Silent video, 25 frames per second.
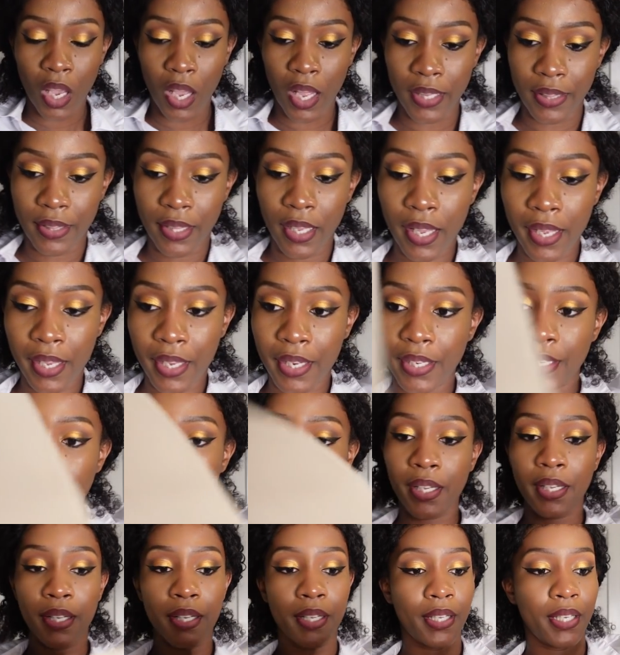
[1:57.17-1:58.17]
and
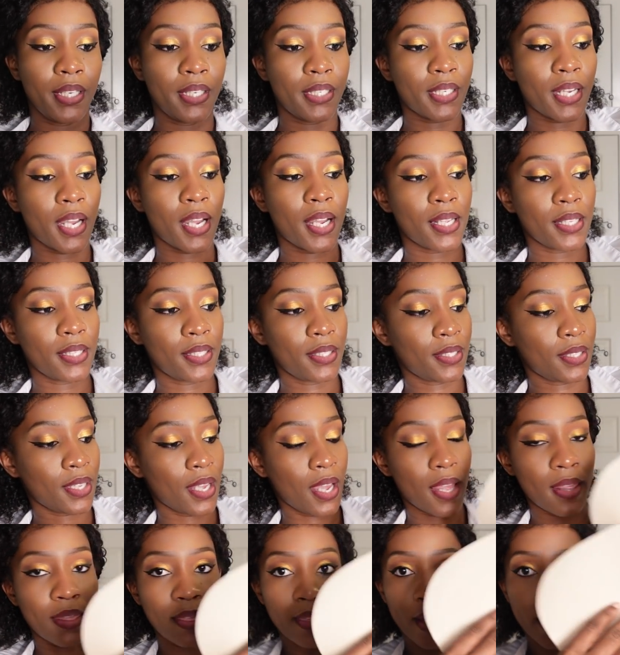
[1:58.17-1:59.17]
then it has
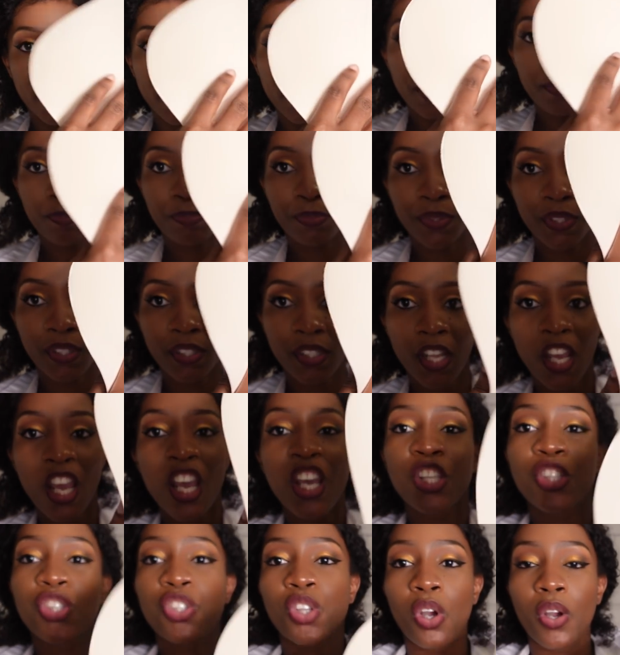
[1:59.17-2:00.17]
the hips
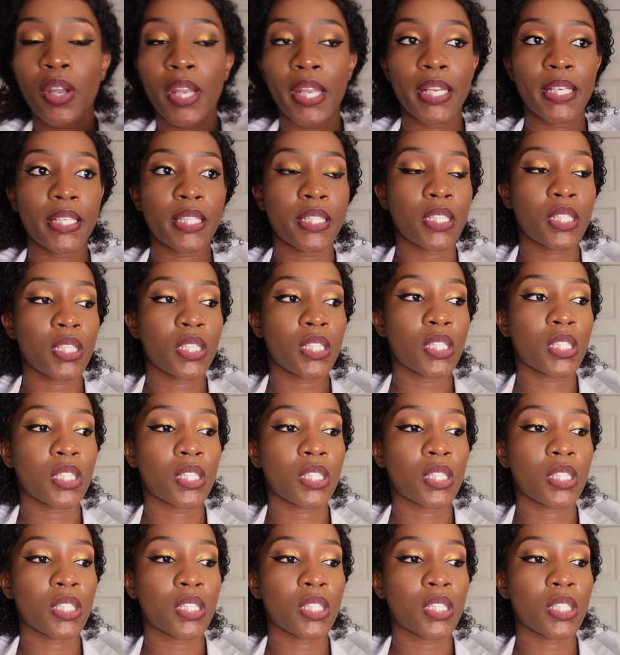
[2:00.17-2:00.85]
so it